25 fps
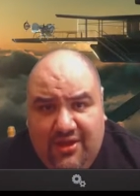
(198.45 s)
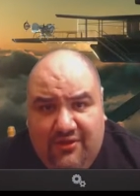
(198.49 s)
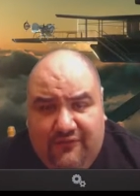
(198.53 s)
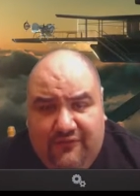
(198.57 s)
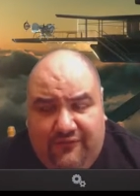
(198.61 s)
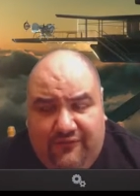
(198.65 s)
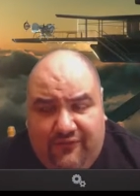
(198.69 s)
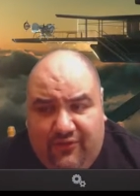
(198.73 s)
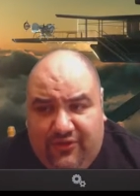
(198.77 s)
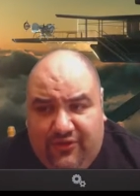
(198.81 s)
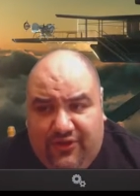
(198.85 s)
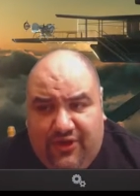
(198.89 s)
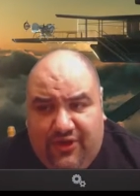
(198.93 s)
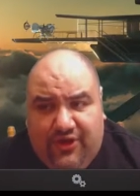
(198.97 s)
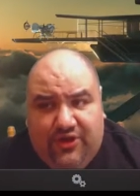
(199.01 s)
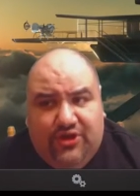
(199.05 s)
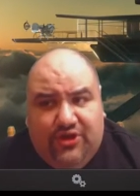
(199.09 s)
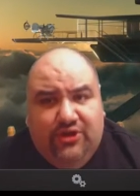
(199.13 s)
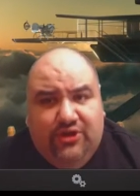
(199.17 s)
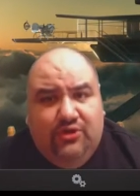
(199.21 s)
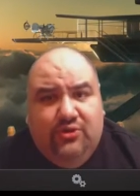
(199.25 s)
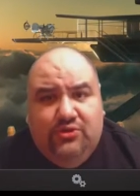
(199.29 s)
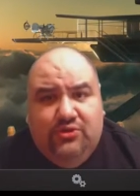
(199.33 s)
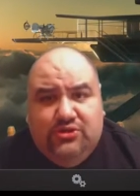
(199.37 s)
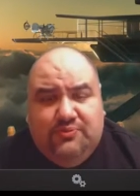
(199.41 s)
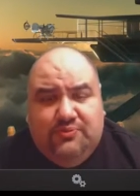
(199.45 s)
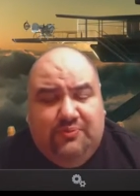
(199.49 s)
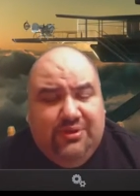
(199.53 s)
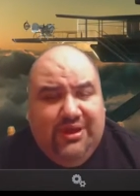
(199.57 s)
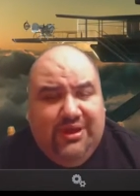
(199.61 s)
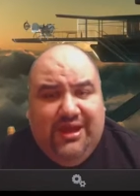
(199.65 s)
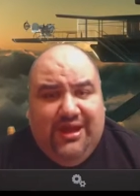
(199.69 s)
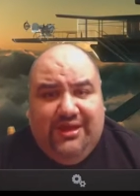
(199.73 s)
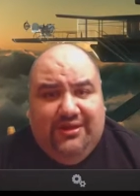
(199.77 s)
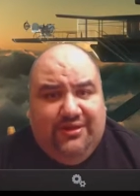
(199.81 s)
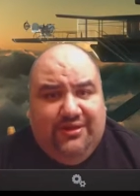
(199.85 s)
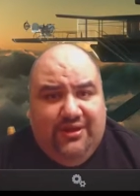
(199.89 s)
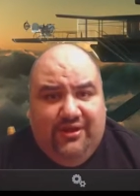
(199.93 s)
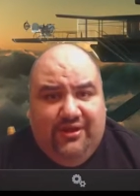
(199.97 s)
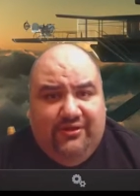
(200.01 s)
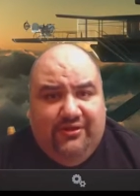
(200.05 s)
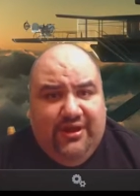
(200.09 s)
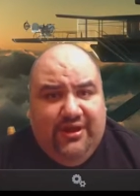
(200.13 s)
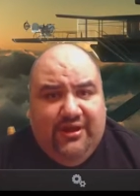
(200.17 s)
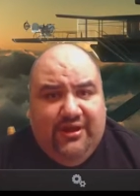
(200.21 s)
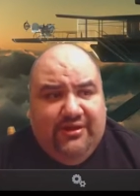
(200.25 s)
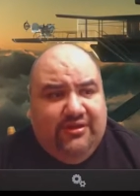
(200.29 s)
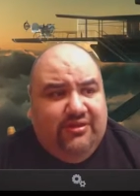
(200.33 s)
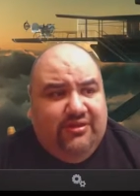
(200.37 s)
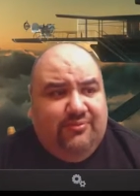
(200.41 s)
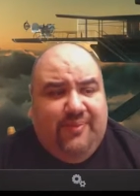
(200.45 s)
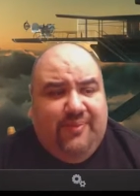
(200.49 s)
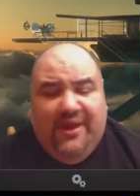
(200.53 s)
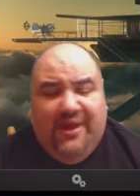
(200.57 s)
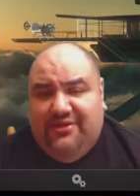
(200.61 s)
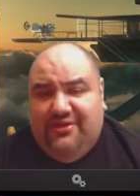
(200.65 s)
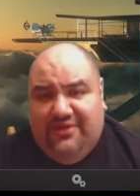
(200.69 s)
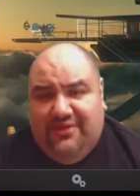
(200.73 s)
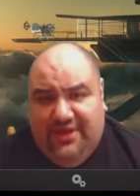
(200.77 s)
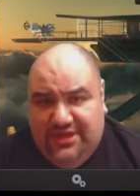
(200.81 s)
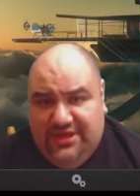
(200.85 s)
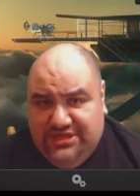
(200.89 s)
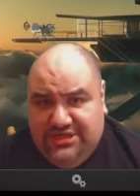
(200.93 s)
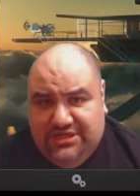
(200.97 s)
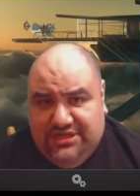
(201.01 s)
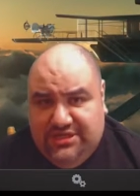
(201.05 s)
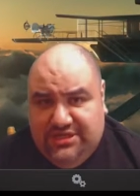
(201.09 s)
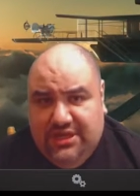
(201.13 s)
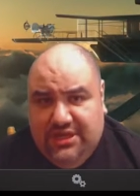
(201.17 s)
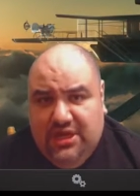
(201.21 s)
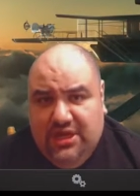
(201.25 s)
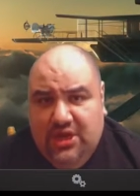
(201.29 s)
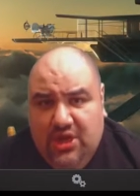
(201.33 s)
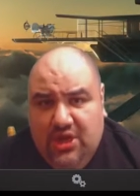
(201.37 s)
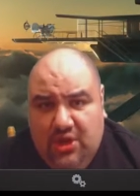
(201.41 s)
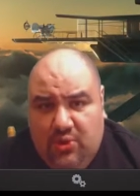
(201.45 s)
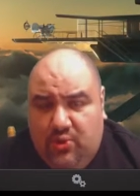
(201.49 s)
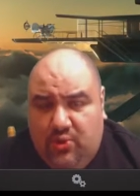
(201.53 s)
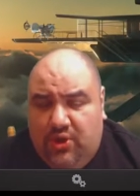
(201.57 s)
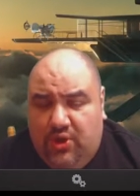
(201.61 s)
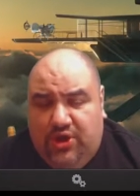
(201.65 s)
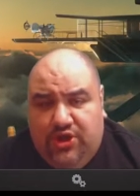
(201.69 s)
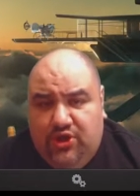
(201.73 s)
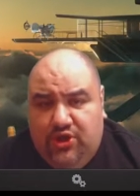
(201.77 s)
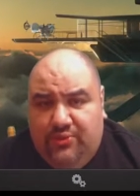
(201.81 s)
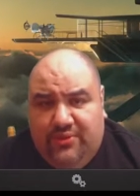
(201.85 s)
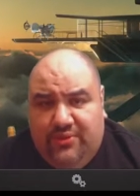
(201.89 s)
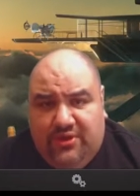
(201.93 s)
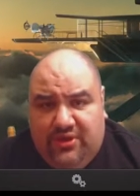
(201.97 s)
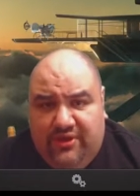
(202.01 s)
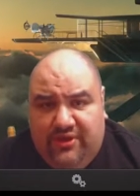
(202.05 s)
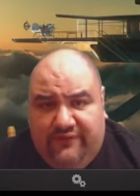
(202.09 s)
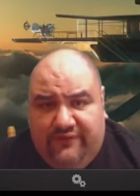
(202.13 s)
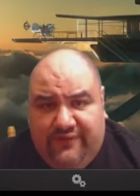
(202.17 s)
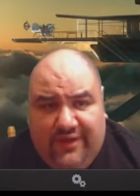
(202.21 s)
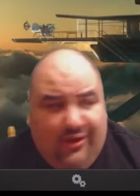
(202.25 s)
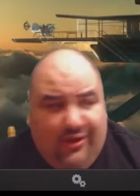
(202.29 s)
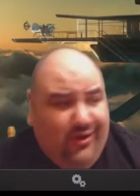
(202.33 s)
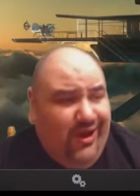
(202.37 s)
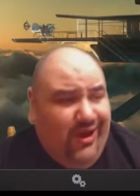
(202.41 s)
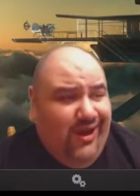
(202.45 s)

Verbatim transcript: for their huge planetary space station where humans live now.